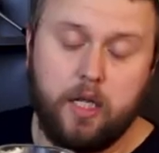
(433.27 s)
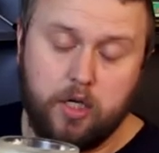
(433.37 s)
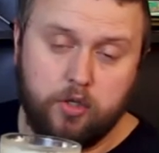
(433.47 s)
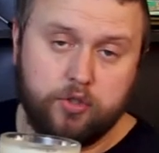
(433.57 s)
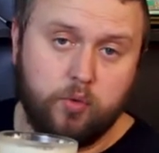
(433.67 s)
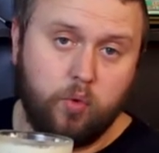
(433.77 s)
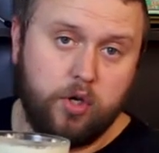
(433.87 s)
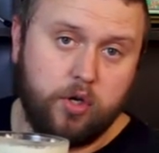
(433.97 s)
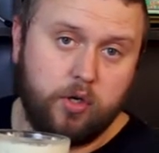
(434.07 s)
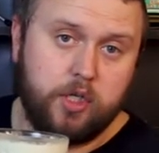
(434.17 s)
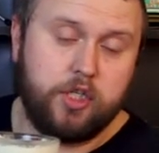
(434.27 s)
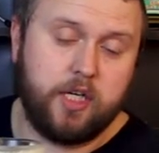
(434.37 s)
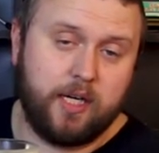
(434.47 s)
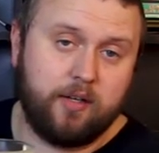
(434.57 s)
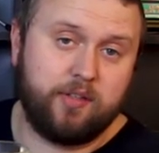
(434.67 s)
It also wouldn't hurt to
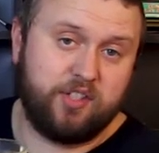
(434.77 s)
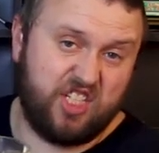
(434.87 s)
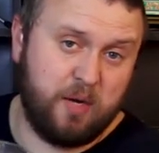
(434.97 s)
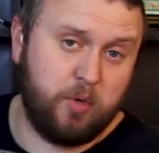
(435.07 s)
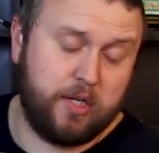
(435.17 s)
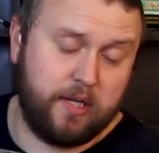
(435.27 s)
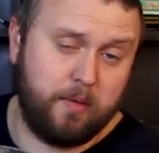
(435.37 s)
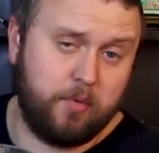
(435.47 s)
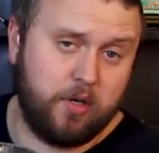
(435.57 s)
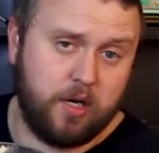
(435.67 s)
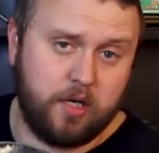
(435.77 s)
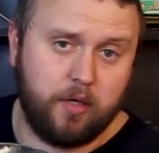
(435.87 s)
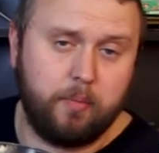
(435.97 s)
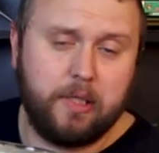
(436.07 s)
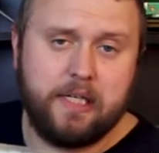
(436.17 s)
check out the summertime
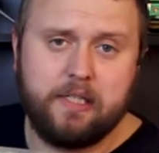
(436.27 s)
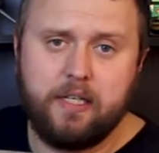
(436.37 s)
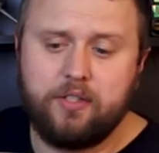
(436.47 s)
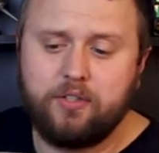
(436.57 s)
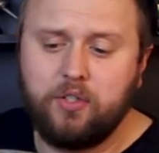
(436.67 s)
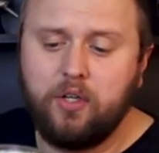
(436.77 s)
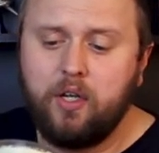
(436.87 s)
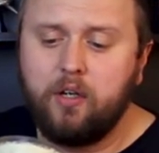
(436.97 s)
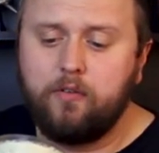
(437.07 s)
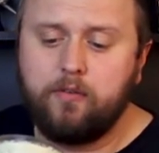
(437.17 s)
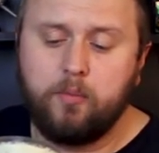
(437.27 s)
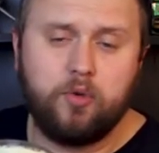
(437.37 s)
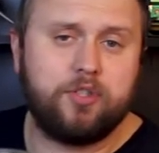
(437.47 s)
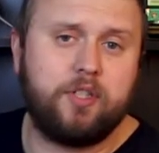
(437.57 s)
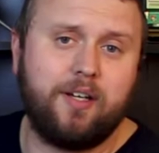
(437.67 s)
cocktail playlist for
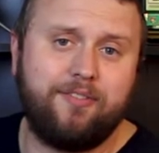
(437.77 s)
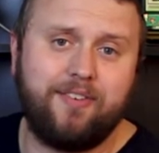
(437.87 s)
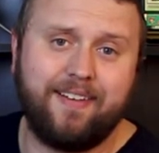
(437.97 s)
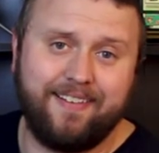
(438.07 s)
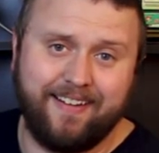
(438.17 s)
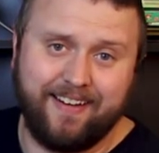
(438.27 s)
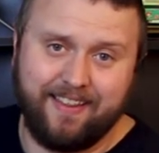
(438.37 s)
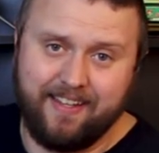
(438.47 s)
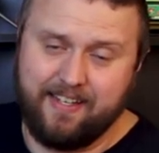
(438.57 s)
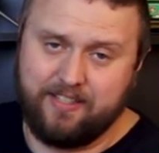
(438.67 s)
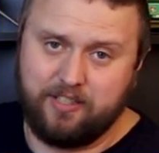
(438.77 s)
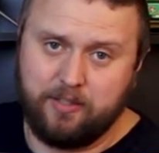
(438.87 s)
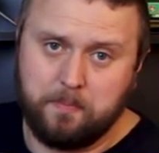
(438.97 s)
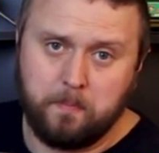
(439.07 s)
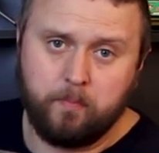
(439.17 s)
more stuff like
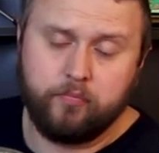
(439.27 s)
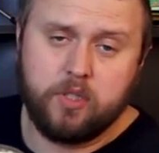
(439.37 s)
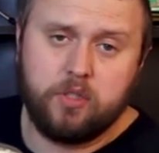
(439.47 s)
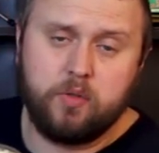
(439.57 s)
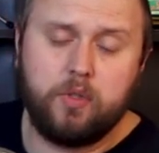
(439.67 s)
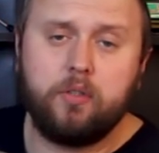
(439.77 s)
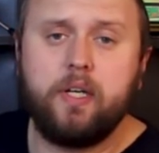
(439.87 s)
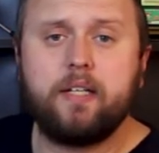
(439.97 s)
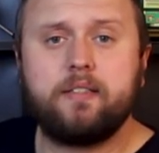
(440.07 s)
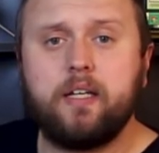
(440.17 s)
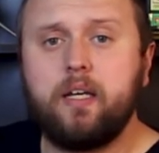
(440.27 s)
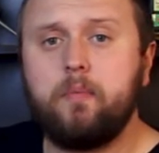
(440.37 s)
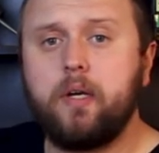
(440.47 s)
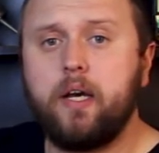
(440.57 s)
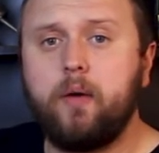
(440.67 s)
this. So until next
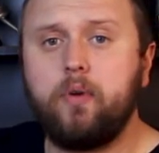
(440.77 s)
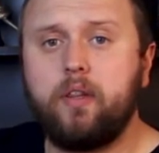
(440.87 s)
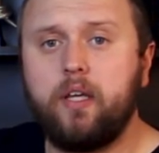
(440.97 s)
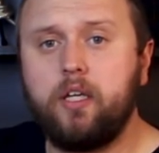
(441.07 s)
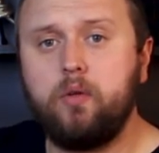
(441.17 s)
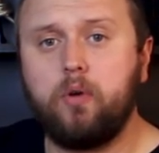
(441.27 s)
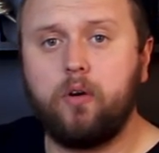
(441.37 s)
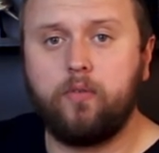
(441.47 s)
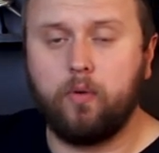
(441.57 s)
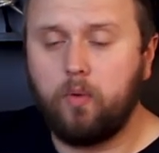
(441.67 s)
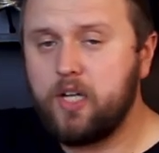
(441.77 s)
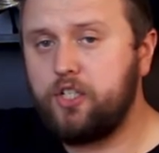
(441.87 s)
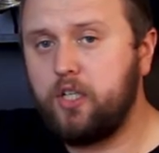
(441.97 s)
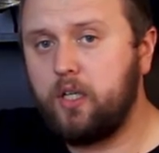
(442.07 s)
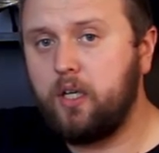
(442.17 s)
time, I want to thank you all for
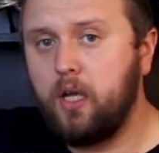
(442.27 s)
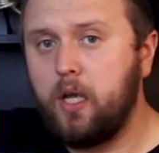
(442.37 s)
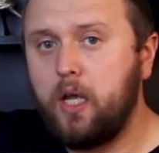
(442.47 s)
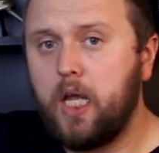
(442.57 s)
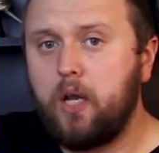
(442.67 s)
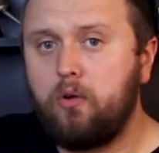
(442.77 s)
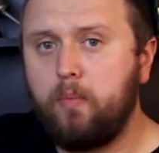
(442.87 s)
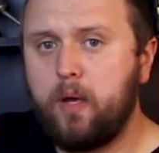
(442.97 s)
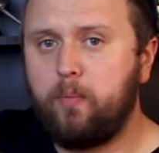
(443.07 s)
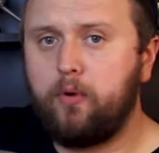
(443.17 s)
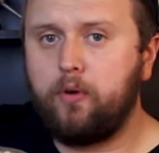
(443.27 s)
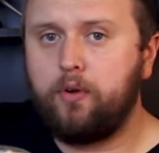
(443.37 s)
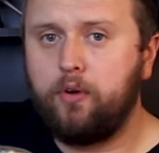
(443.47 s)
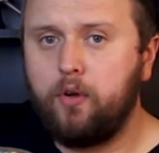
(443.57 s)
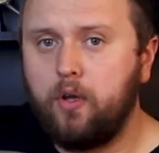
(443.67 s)
watching, and
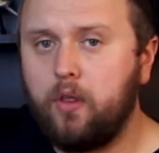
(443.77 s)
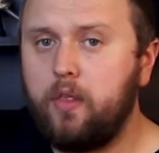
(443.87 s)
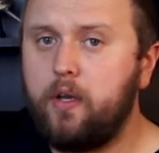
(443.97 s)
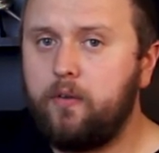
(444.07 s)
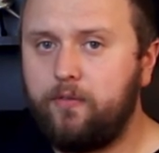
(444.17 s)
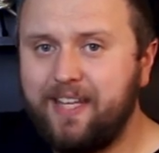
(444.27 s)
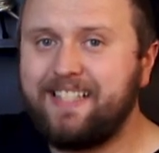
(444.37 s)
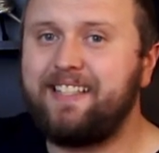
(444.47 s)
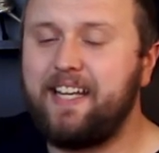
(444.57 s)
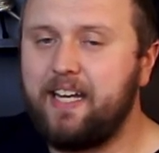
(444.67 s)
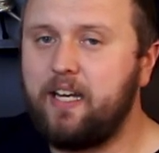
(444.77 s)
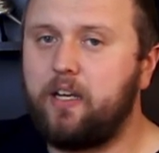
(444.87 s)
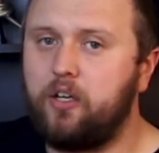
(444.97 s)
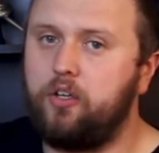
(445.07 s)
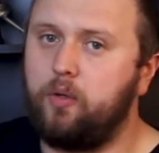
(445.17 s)
remember that if this idiot
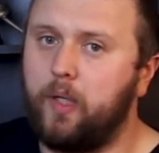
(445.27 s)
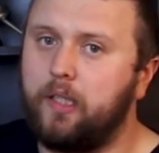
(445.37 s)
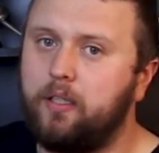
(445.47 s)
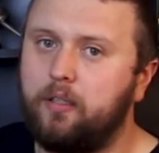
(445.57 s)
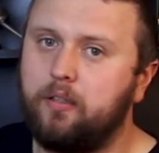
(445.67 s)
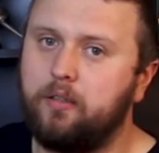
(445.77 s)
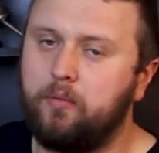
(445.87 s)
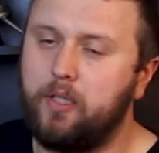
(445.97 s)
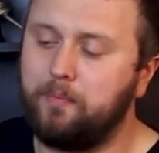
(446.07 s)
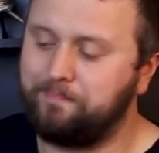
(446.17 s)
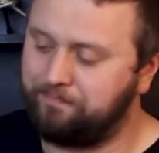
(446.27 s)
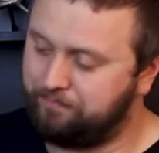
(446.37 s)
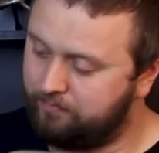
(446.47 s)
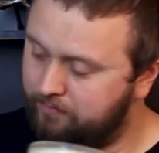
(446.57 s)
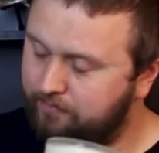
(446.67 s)
can do it, well,
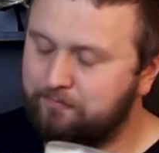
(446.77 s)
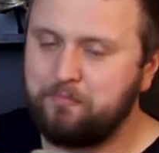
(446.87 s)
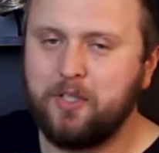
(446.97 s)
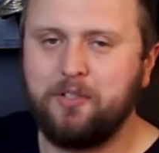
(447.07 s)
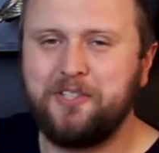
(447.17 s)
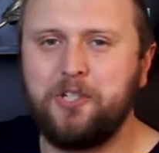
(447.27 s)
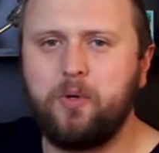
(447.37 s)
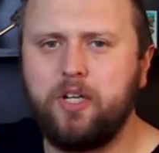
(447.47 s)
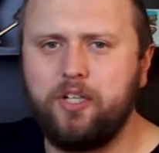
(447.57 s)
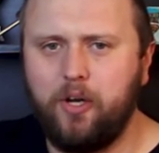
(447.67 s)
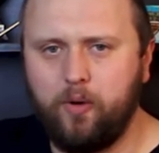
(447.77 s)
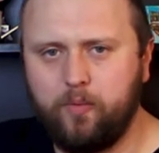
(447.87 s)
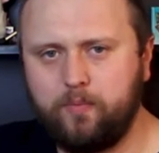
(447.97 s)
so can you.